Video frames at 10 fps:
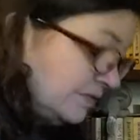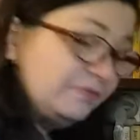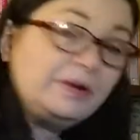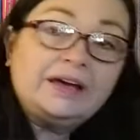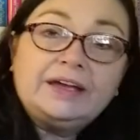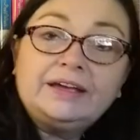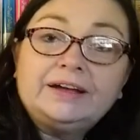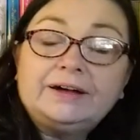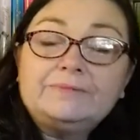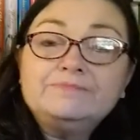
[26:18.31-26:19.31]
of
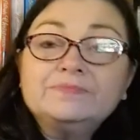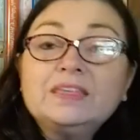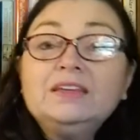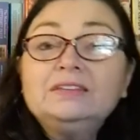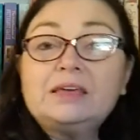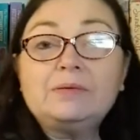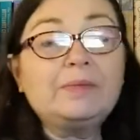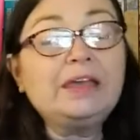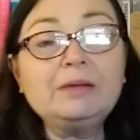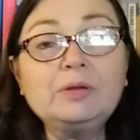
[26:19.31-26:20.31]
my, Debbie
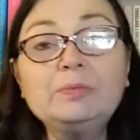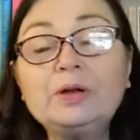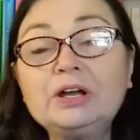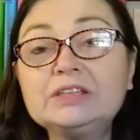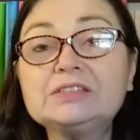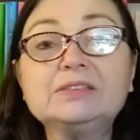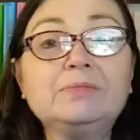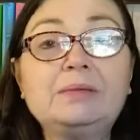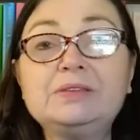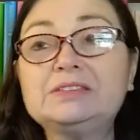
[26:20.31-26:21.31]
Makenbauer books,
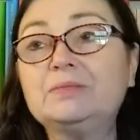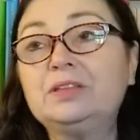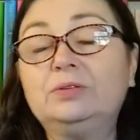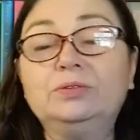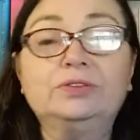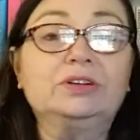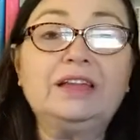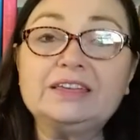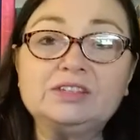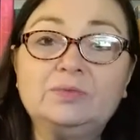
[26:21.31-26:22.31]
maybe some of the older
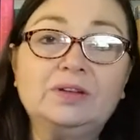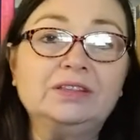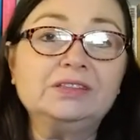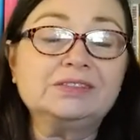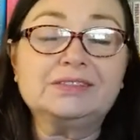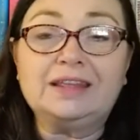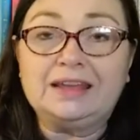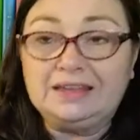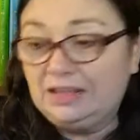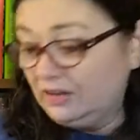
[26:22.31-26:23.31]
classic ones that I
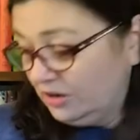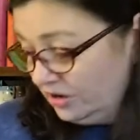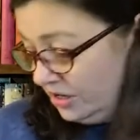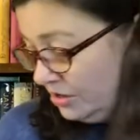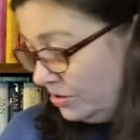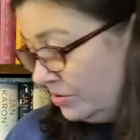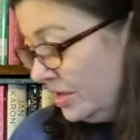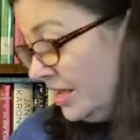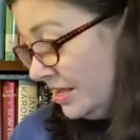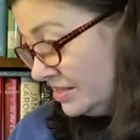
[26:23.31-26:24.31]
can get on audio.
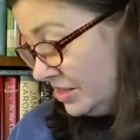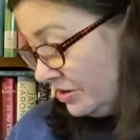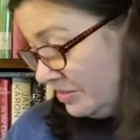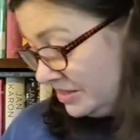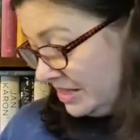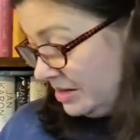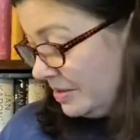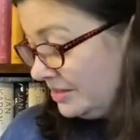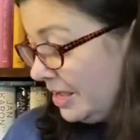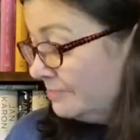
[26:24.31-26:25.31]
So I'm excited
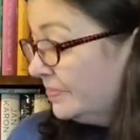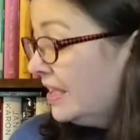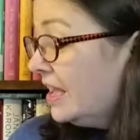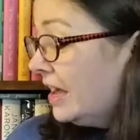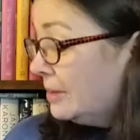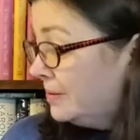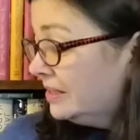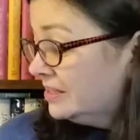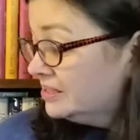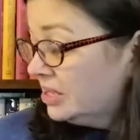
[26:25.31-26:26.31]
about that. I
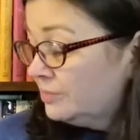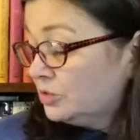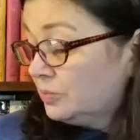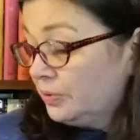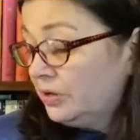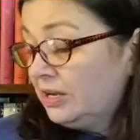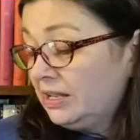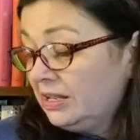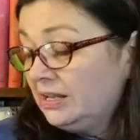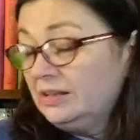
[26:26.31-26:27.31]
picked this up to put
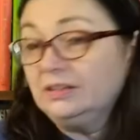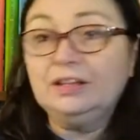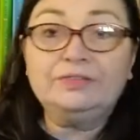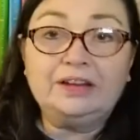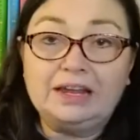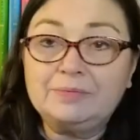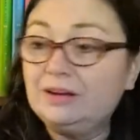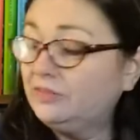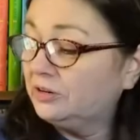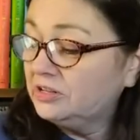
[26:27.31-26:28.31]
in the Little Fear
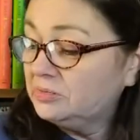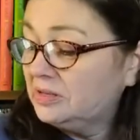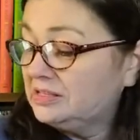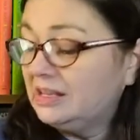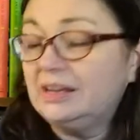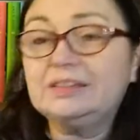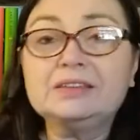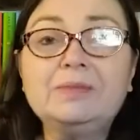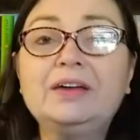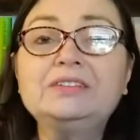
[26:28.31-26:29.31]
Library for Christmas, and
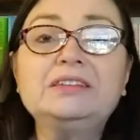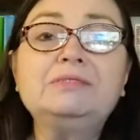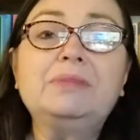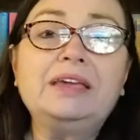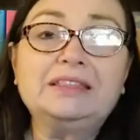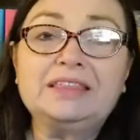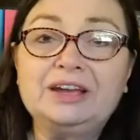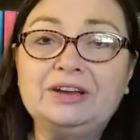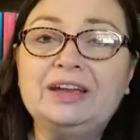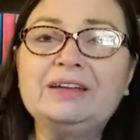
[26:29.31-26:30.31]
somehow I didn't make it
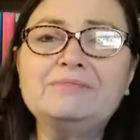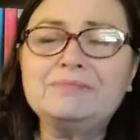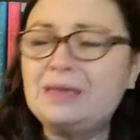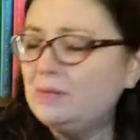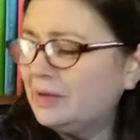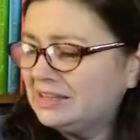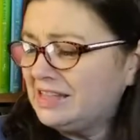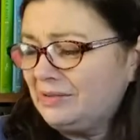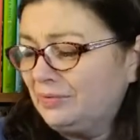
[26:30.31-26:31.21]
there. Maybe because